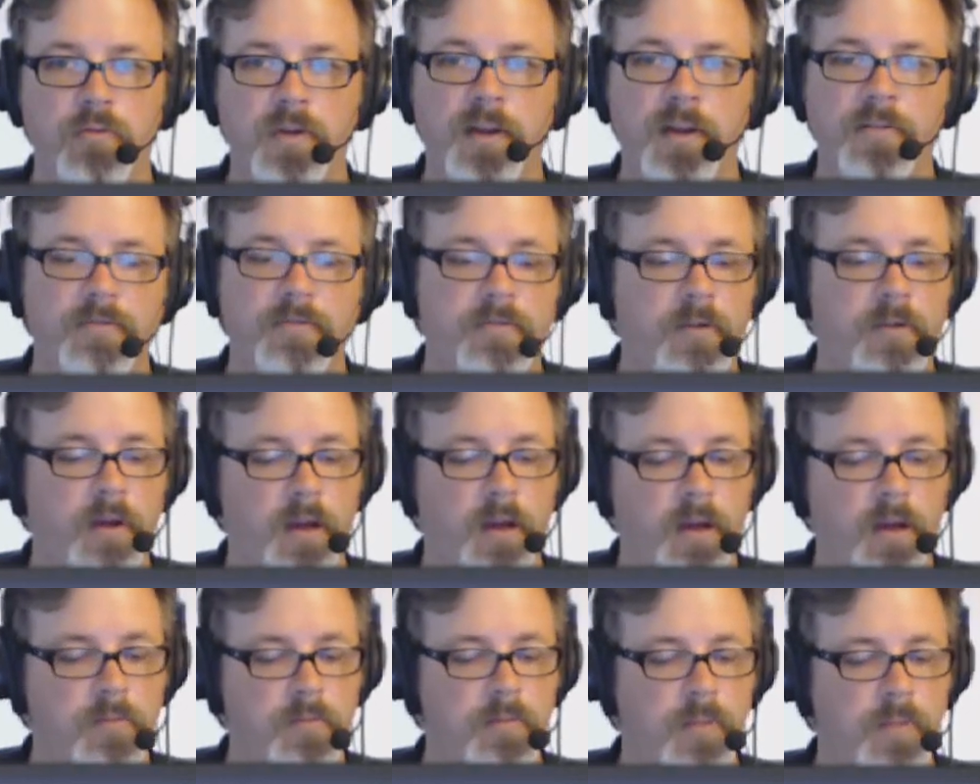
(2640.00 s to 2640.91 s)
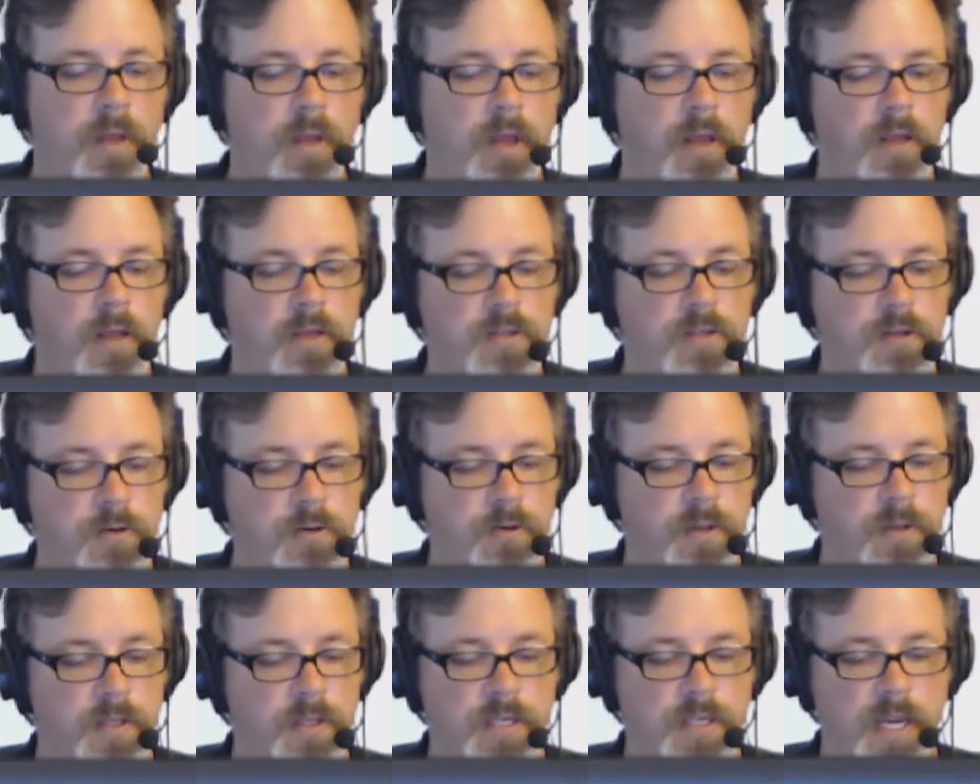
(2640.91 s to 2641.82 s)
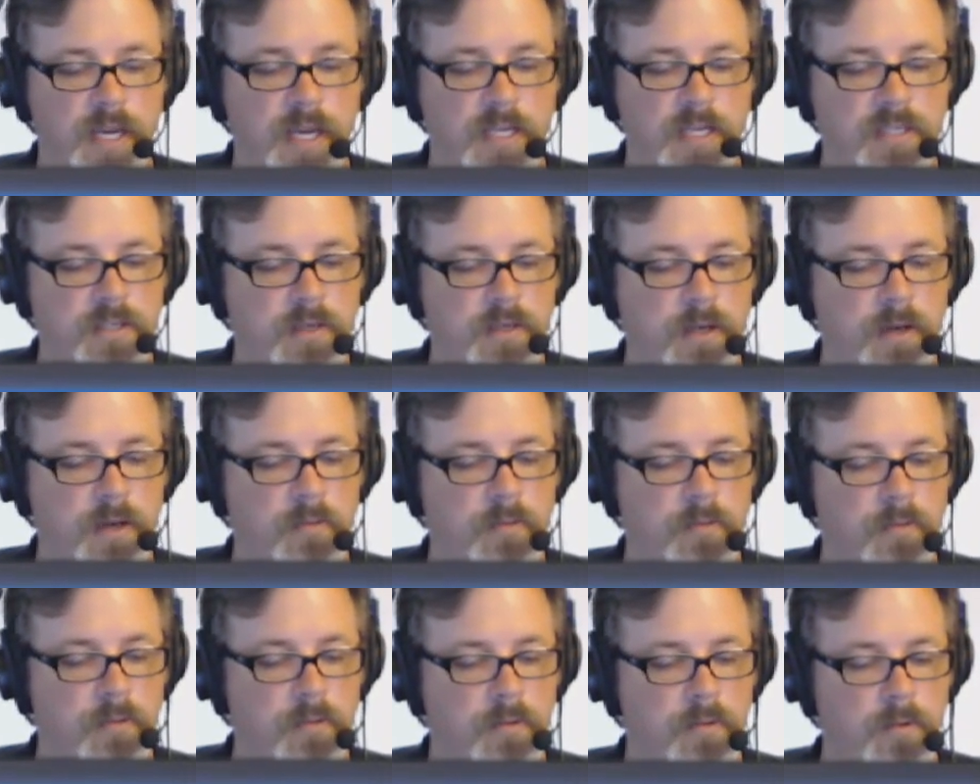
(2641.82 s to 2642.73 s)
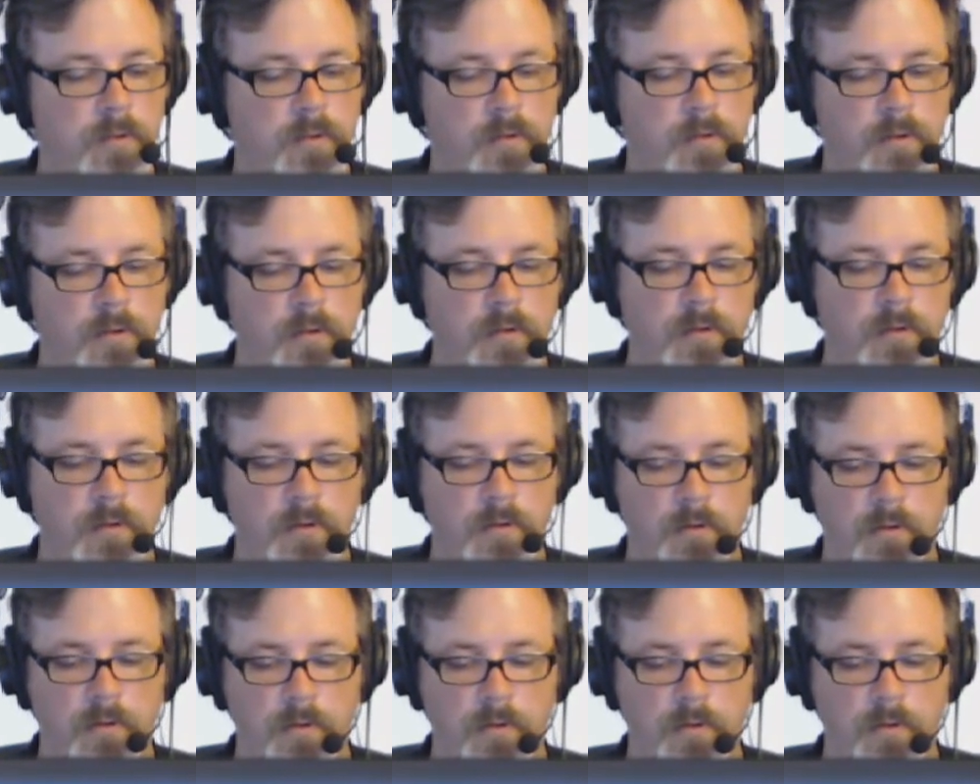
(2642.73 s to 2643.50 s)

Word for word: riff. Um, so in this case, um,